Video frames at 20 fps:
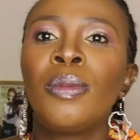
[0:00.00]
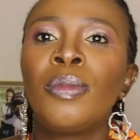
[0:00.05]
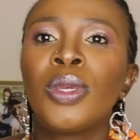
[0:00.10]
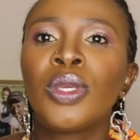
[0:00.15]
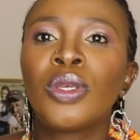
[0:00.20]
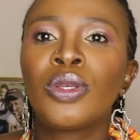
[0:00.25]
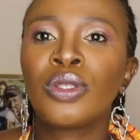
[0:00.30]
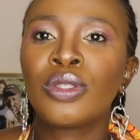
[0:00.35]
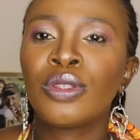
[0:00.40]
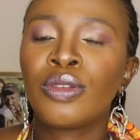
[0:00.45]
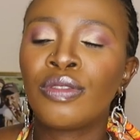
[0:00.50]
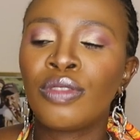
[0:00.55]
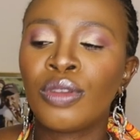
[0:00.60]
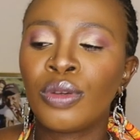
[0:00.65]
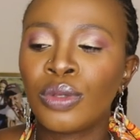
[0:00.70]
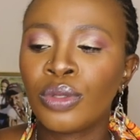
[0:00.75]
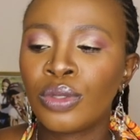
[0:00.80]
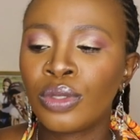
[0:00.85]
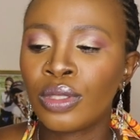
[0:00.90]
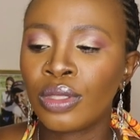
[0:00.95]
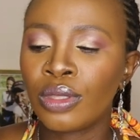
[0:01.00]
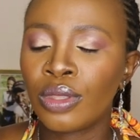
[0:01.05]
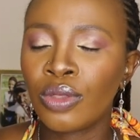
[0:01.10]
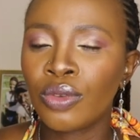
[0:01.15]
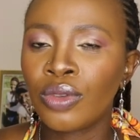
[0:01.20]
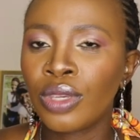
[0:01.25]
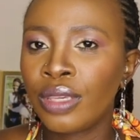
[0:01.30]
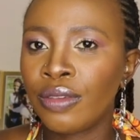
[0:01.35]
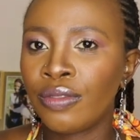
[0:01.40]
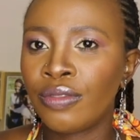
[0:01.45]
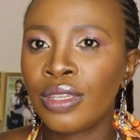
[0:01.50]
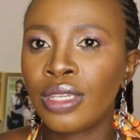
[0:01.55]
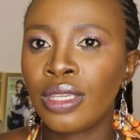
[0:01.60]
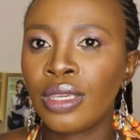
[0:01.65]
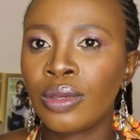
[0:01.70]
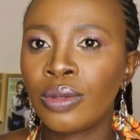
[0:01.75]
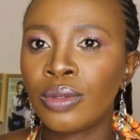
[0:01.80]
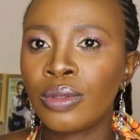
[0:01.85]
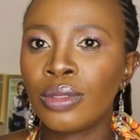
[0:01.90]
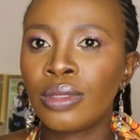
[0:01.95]
because of those three
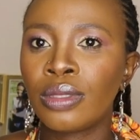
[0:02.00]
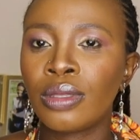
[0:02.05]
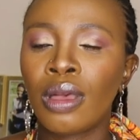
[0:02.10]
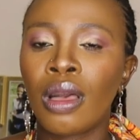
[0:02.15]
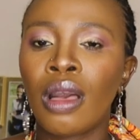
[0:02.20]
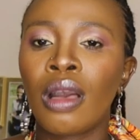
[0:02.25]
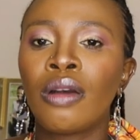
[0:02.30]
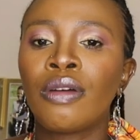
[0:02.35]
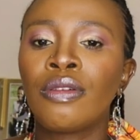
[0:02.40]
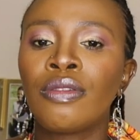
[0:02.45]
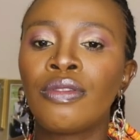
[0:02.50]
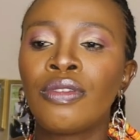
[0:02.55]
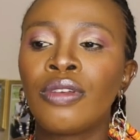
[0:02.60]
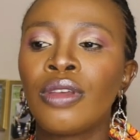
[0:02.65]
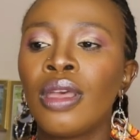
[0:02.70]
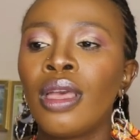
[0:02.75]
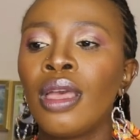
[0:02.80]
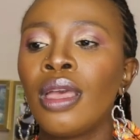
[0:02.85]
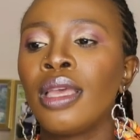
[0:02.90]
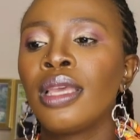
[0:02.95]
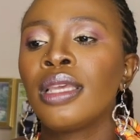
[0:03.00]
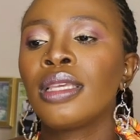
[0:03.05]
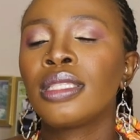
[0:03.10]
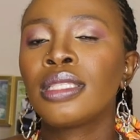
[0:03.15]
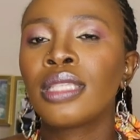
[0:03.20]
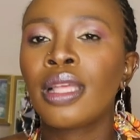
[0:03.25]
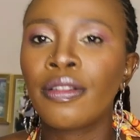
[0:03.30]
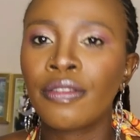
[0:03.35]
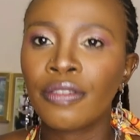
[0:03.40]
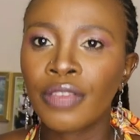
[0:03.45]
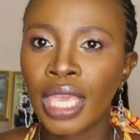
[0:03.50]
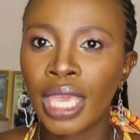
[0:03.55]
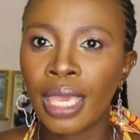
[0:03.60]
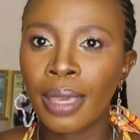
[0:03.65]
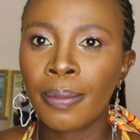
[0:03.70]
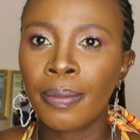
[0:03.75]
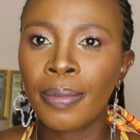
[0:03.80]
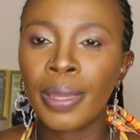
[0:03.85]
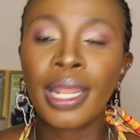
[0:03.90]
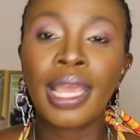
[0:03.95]
videos of
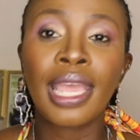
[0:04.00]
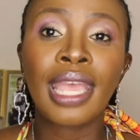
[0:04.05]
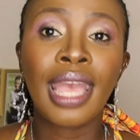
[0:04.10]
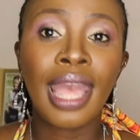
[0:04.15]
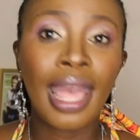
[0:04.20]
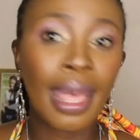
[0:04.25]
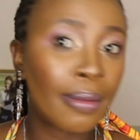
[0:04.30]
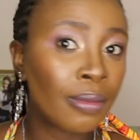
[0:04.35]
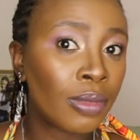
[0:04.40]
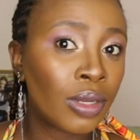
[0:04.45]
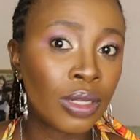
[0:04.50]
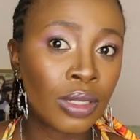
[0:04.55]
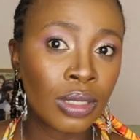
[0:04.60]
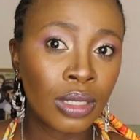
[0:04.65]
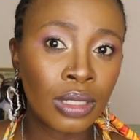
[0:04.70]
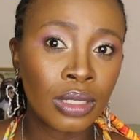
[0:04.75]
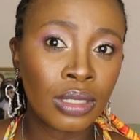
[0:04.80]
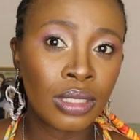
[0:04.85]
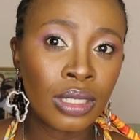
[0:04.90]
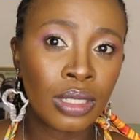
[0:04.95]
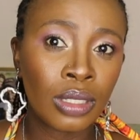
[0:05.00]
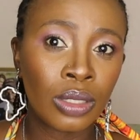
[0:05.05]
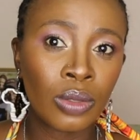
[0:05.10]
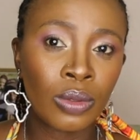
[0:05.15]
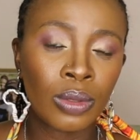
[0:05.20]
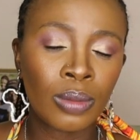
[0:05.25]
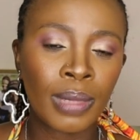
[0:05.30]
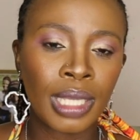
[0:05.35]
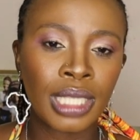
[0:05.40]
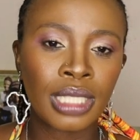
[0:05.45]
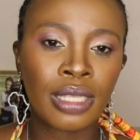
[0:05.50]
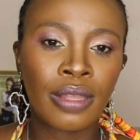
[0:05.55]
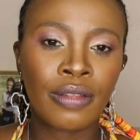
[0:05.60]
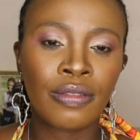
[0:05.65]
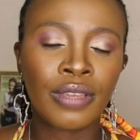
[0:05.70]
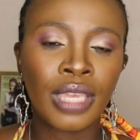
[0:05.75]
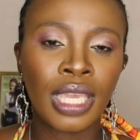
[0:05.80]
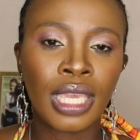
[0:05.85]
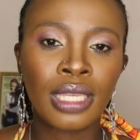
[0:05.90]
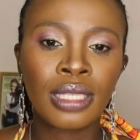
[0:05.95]
self-care. But I am going to continue with my
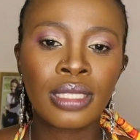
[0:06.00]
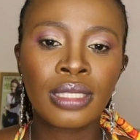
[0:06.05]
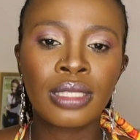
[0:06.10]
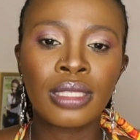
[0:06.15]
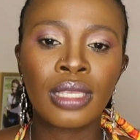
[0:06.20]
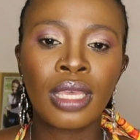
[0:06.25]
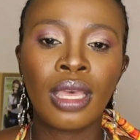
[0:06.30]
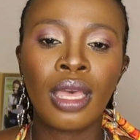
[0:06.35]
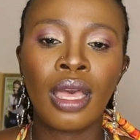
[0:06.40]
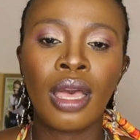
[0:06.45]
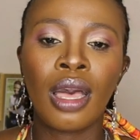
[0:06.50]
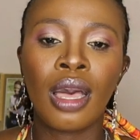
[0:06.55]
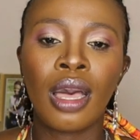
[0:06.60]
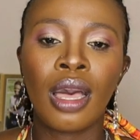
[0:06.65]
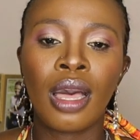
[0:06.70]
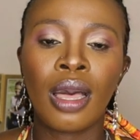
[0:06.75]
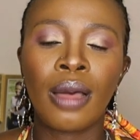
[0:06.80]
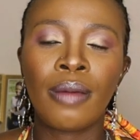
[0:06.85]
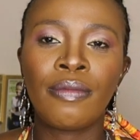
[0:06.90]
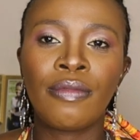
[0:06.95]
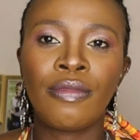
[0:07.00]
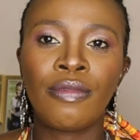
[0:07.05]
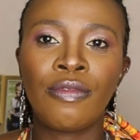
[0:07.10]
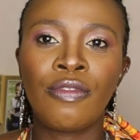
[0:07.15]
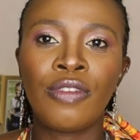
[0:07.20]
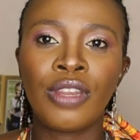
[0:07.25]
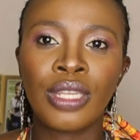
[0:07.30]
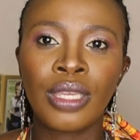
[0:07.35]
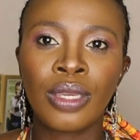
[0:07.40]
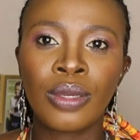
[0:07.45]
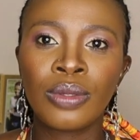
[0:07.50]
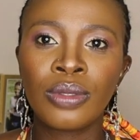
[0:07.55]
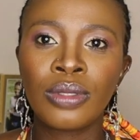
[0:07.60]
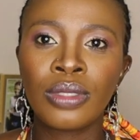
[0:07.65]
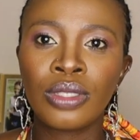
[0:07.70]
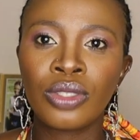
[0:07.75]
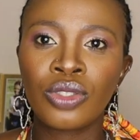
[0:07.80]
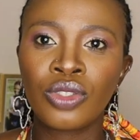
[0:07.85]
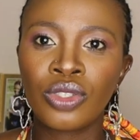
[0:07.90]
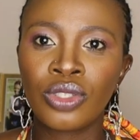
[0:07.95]
self-cares
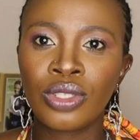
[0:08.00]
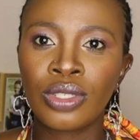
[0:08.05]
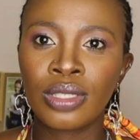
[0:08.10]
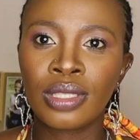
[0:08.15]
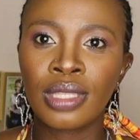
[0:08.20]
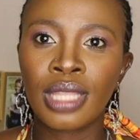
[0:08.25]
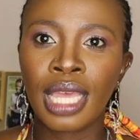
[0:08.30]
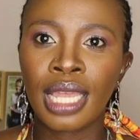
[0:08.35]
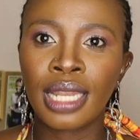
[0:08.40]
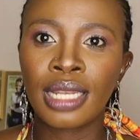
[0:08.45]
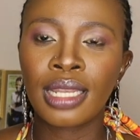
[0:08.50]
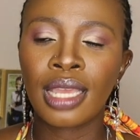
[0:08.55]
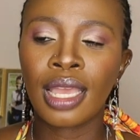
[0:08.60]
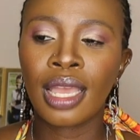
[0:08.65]
videos. It's just that